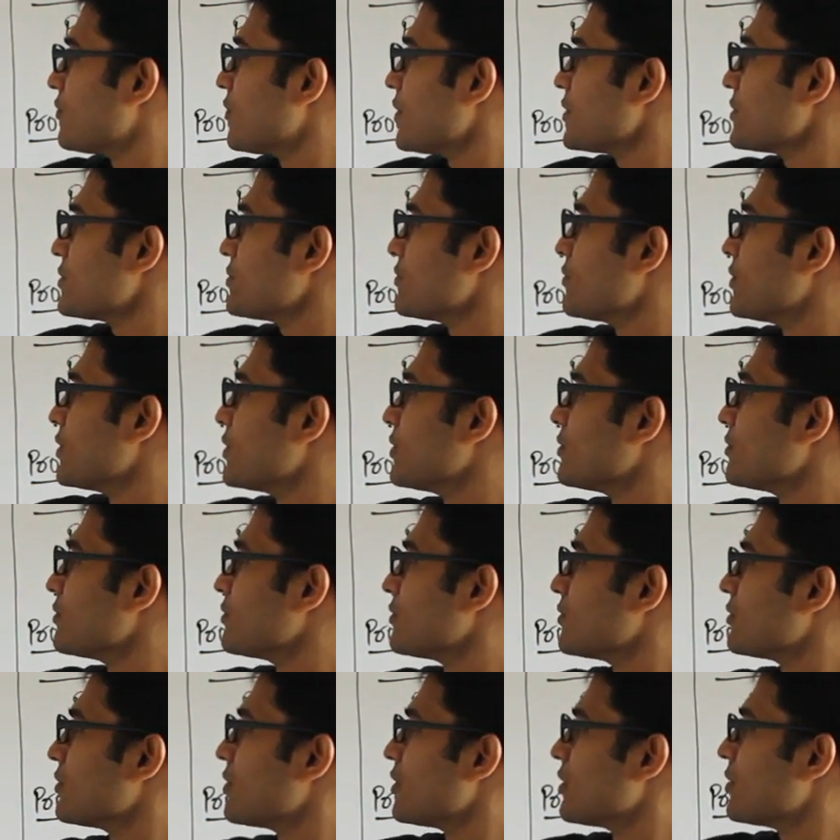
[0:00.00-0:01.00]
the first one.
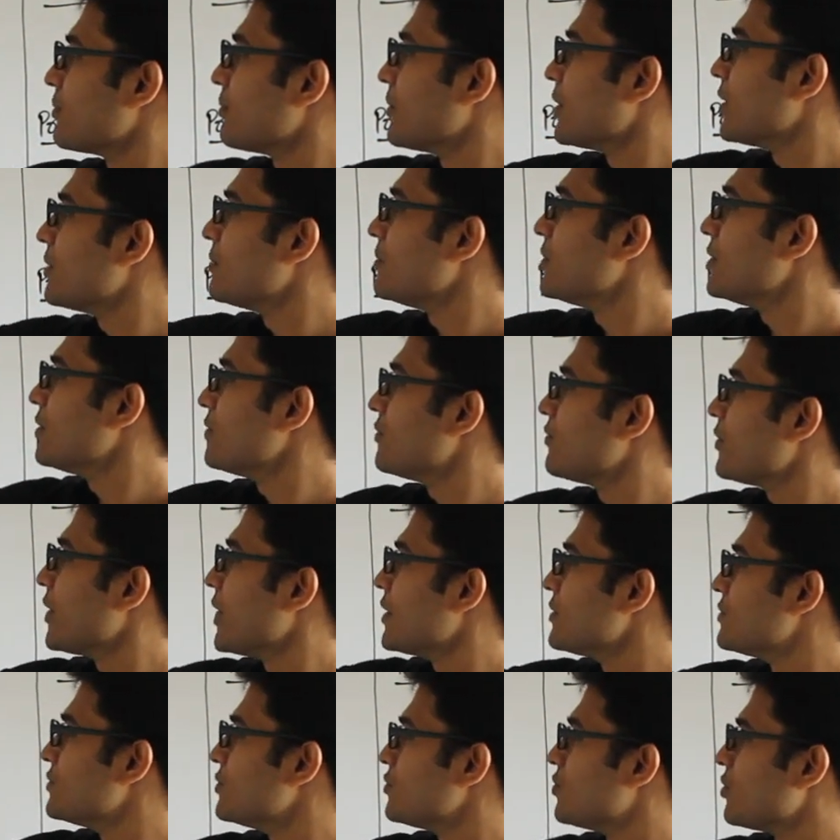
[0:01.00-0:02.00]
Maybe
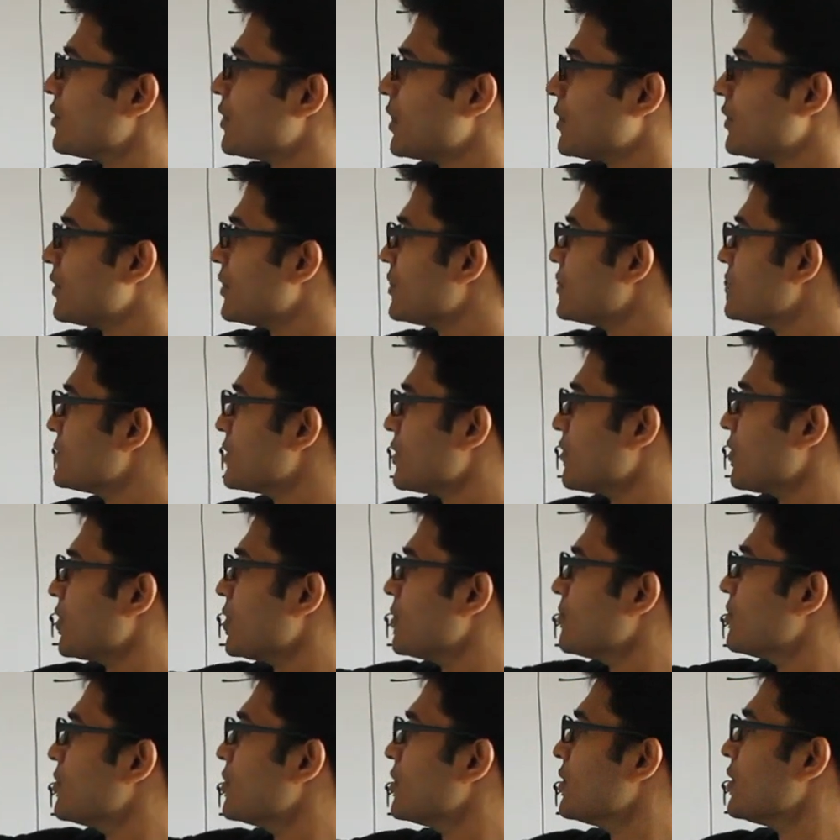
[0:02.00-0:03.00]
at zero, nothing is
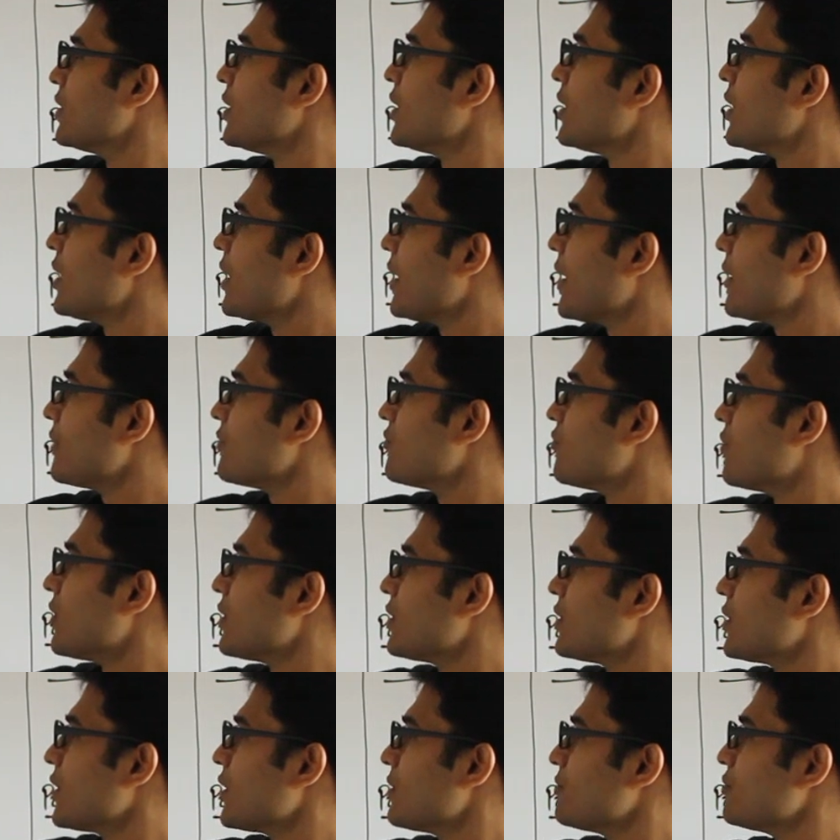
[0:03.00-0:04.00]
available. At
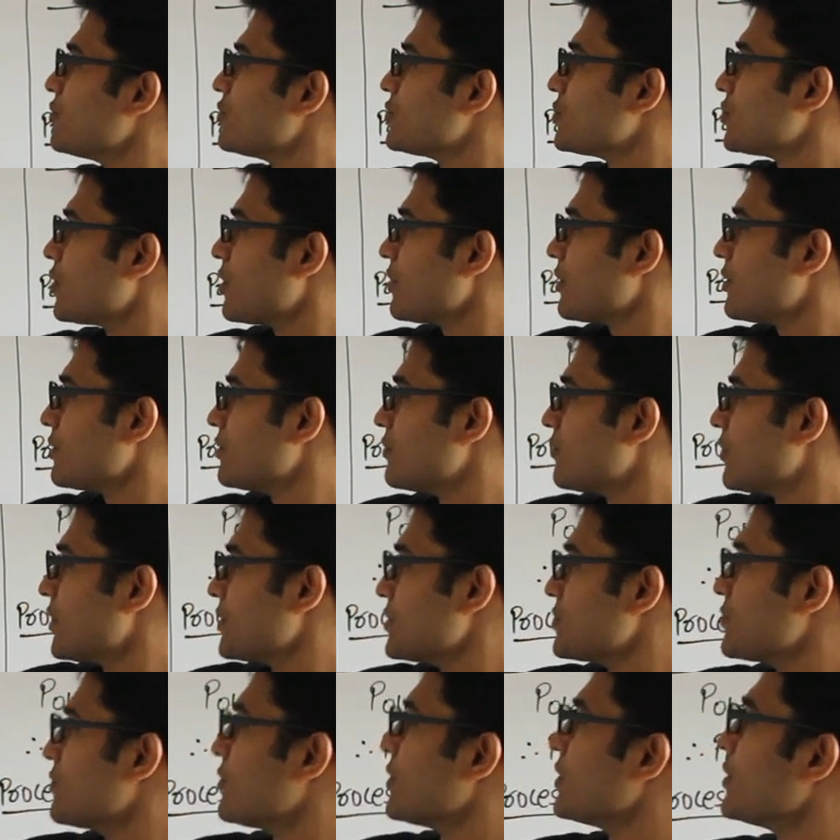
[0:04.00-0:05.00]
one time, you started the
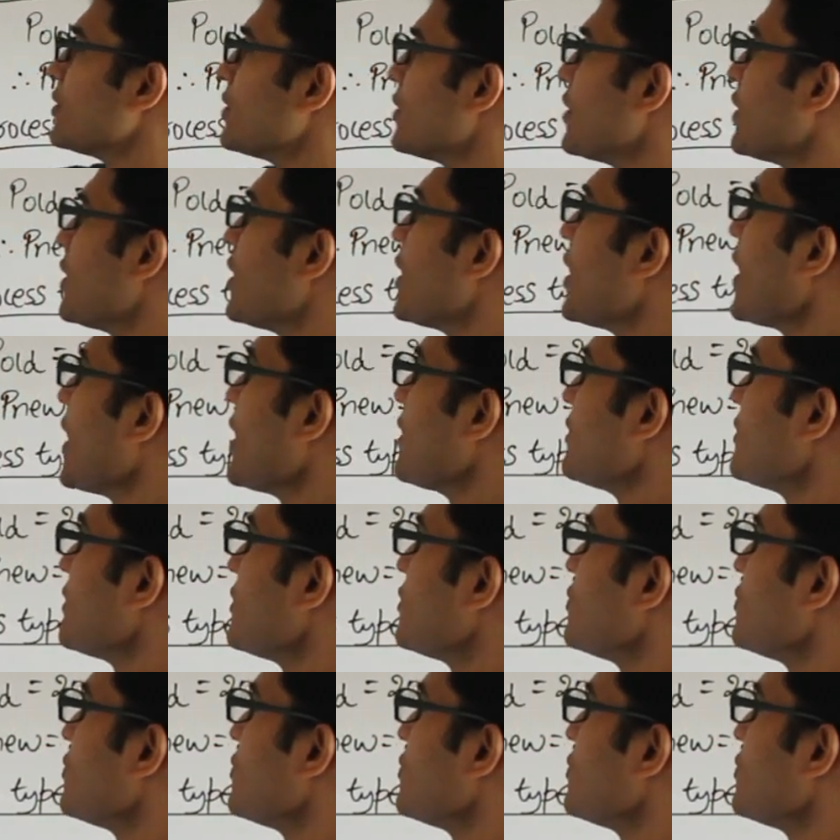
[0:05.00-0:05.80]
first one and